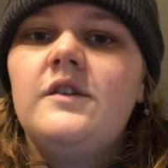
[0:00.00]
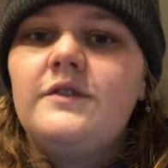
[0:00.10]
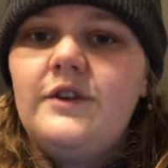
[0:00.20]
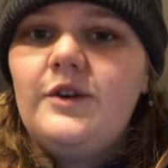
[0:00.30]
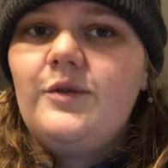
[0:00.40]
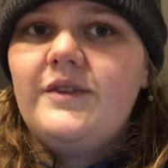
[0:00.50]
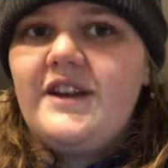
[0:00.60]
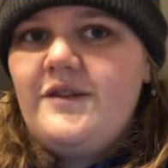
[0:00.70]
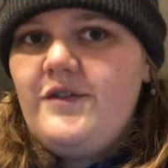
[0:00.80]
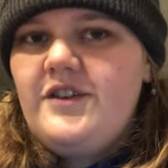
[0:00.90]
So,
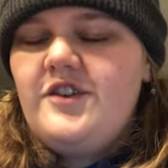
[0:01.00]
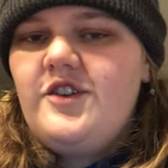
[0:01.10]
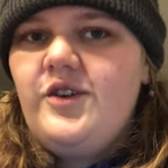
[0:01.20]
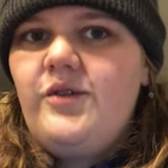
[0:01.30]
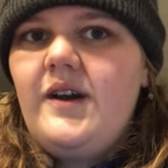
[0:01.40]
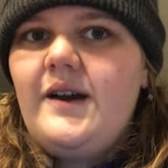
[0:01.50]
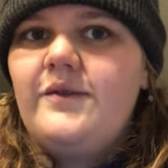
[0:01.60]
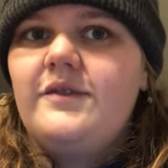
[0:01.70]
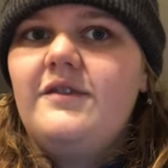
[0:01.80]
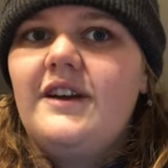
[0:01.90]
without further ado, I
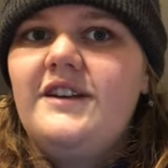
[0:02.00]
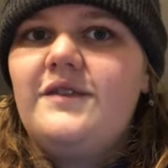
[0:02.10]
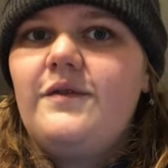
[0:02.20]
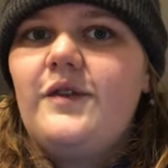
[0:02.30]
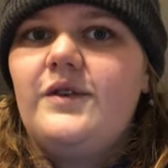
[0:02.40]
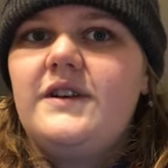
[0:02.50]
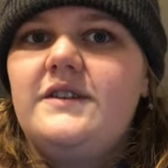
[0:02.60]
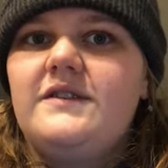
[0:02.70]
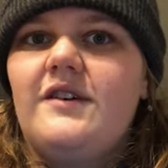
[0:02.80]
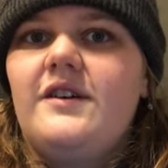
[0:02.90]
would like to focus
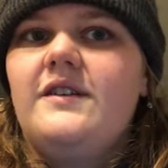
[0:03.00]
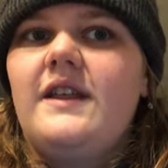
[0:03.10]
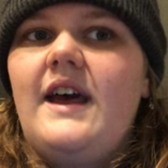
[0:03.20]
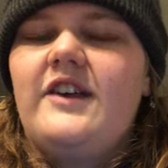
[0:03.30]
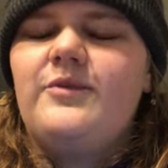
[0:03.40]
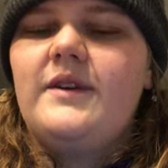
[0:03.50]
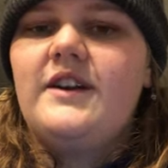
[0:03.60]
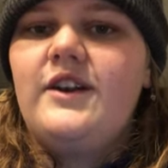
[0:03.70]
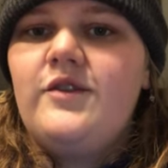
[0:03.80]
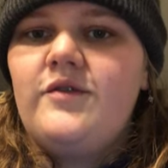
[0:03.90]
on the
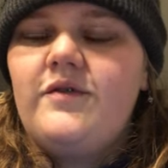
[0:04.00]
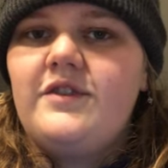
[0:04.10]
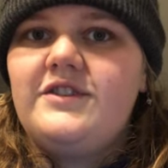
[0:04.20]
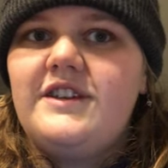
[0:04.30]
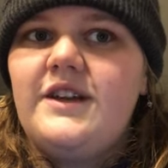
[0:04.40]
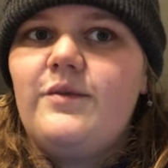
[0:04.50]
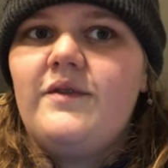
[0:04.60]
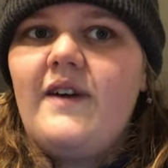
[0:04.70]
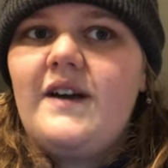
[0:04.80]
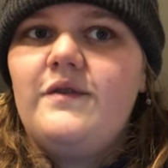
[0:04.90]
Asbury University
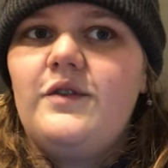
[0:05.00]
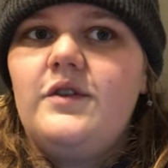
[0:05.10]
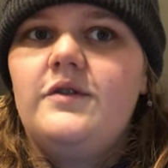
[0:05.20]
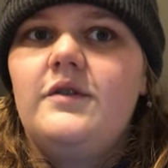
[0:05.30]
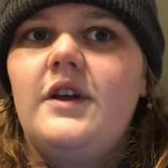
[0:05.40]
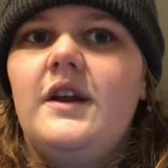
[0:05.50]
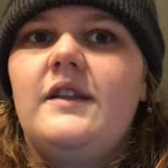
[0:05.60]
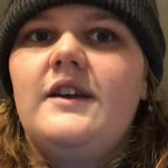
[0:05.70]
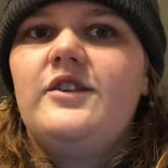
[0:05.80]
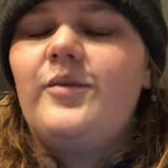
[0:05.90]
revival
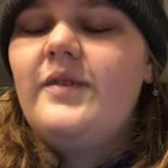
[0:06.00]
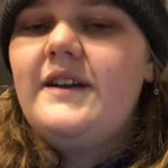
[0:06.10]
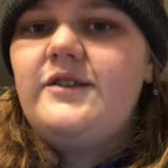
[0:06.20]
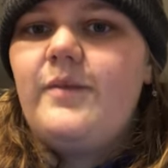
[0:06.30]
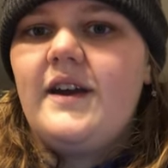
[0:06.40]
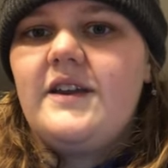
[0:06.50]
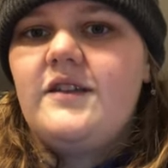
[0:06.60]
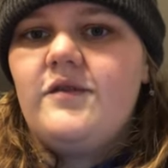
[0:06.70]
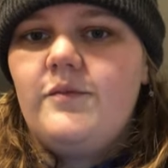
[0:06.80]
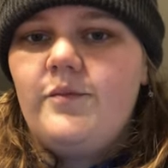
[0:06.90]
that took place back in
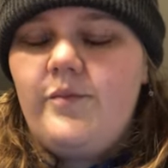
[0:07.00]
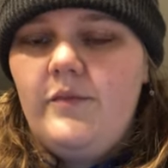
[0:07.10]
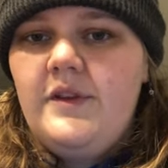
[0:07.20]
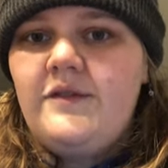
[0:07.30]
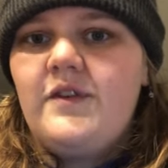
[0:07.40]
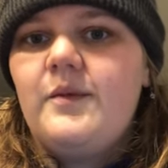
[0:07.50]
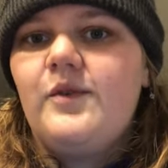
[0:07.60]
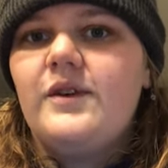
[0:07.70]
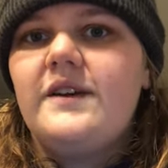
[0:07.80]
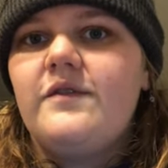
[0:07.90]
the in
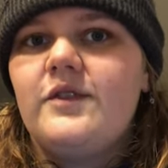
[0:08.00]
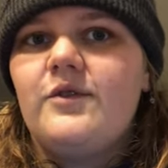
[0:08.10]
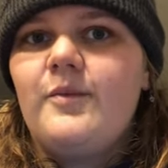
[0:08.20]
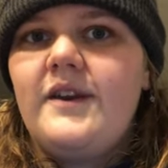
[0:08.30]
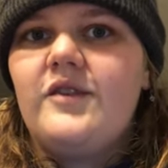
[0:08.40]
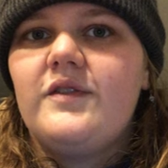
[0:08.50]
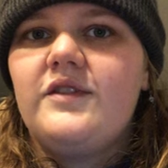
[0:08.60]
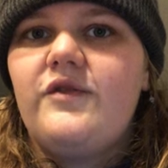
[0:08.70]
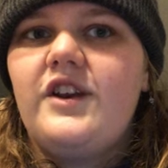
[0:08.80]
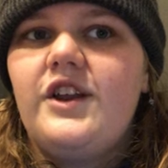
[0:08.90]
February for the remainder of this
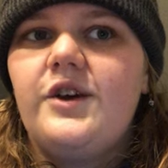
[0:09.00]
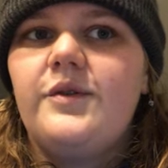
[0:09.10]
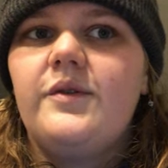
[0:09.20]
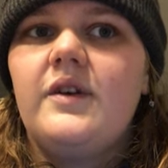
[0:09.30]
video.